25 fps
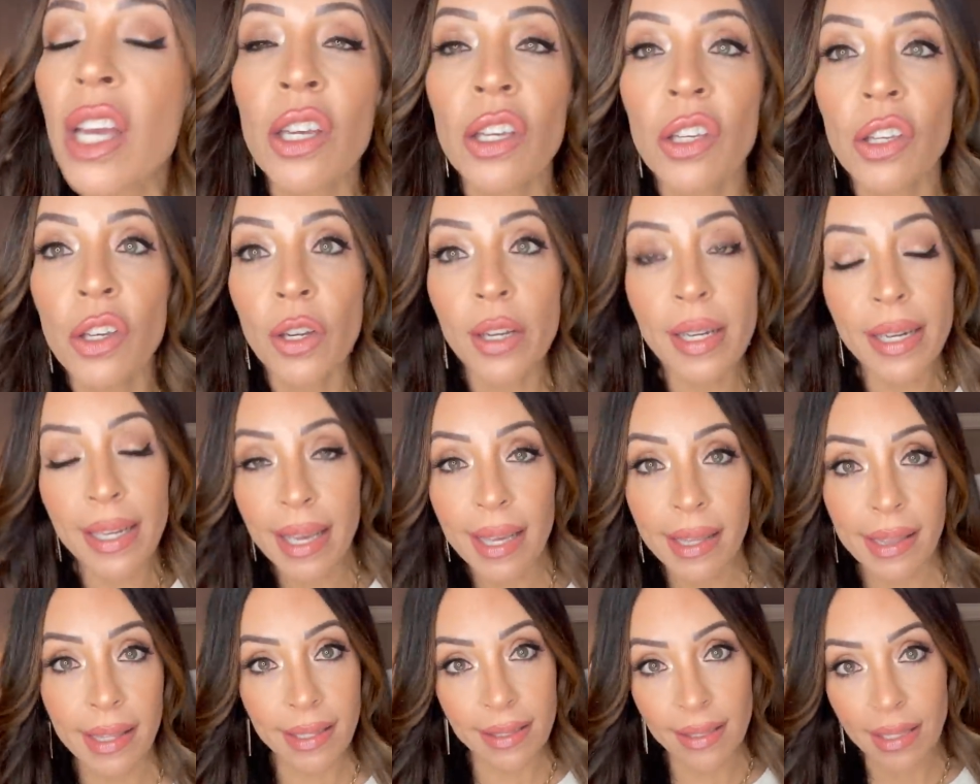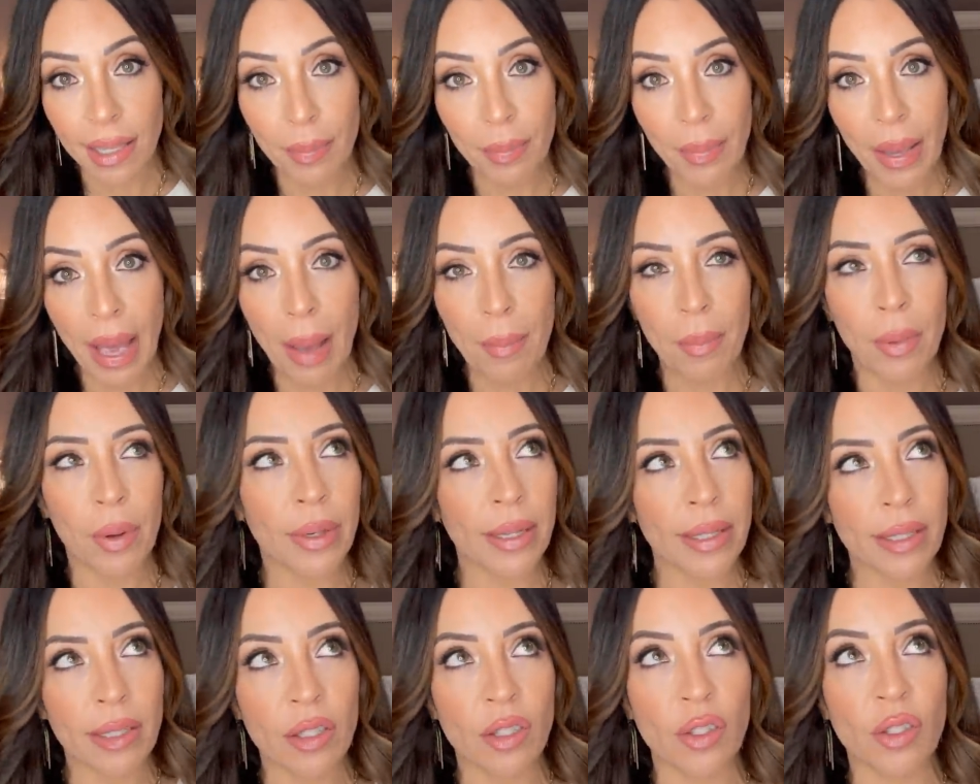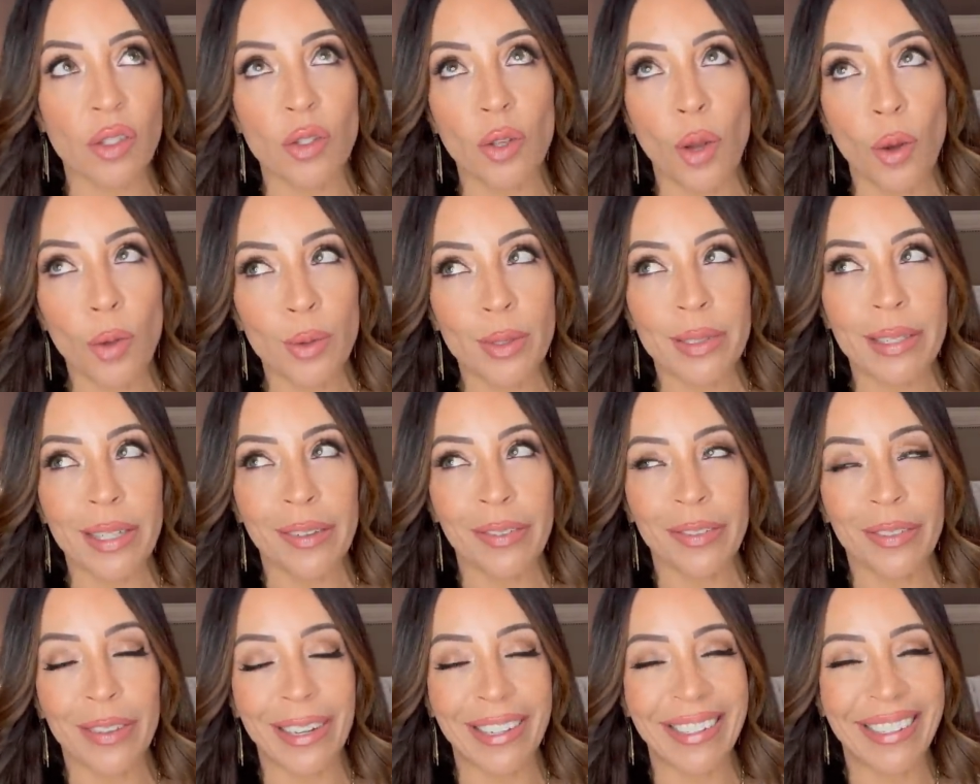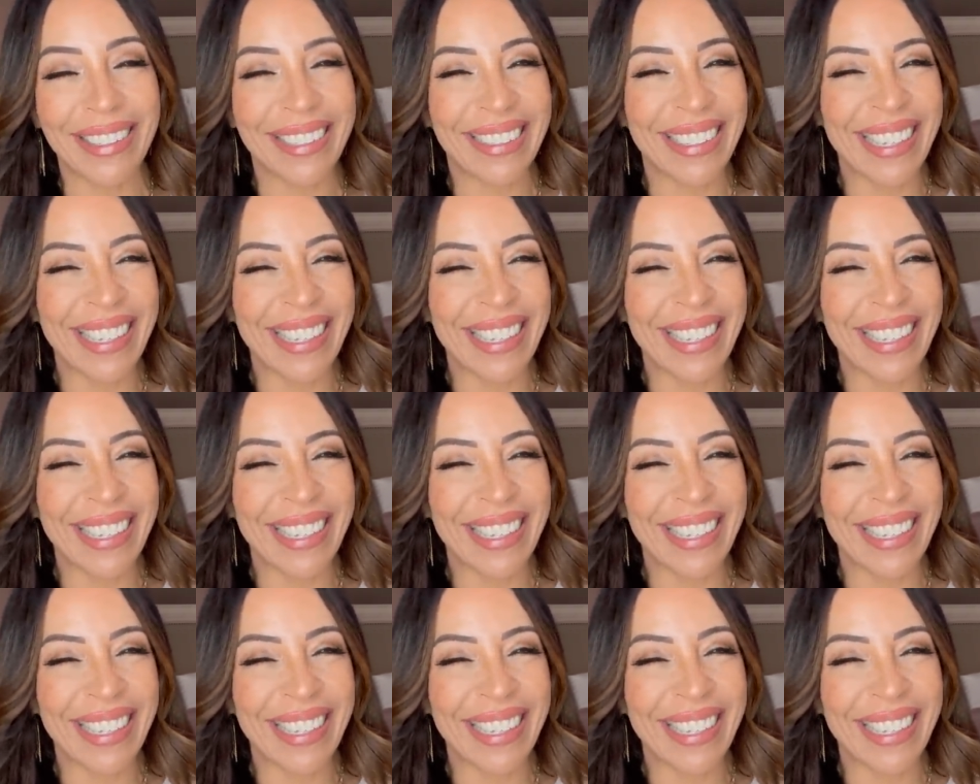you're gonna get this lip combo and it's so different.